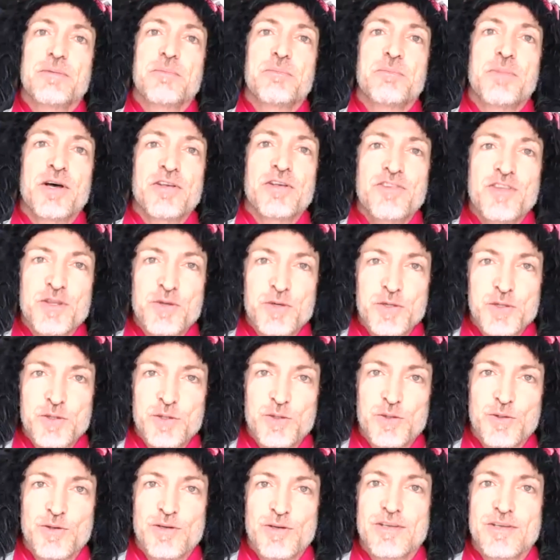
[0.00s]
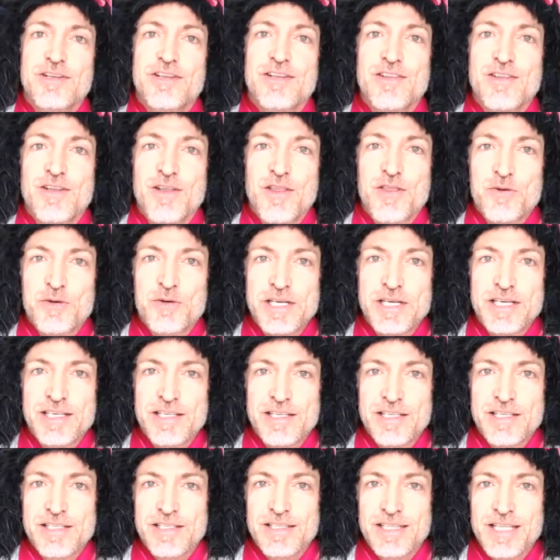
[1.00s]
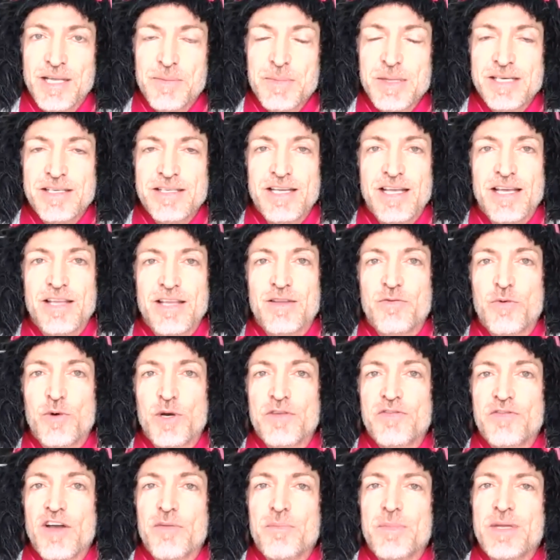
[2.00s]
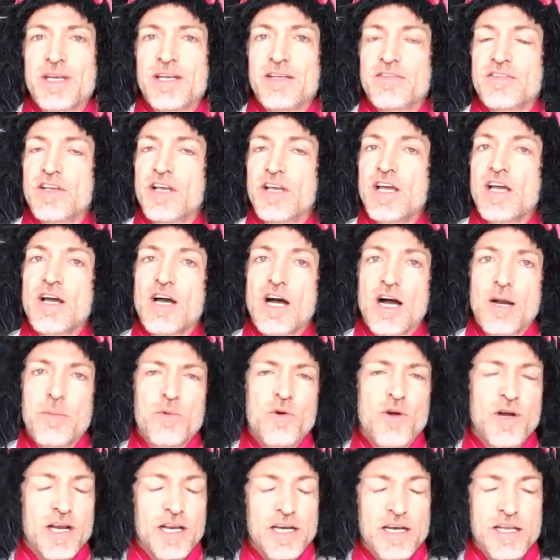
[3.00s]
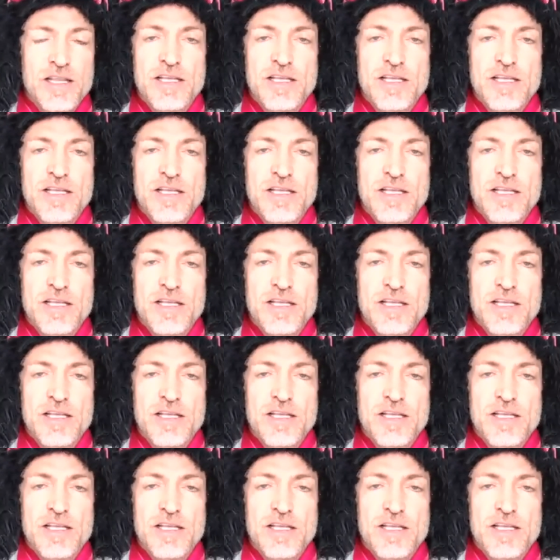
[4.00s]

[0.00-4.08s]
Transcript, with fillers: bust through the three limit and the 45 minutes upgrade.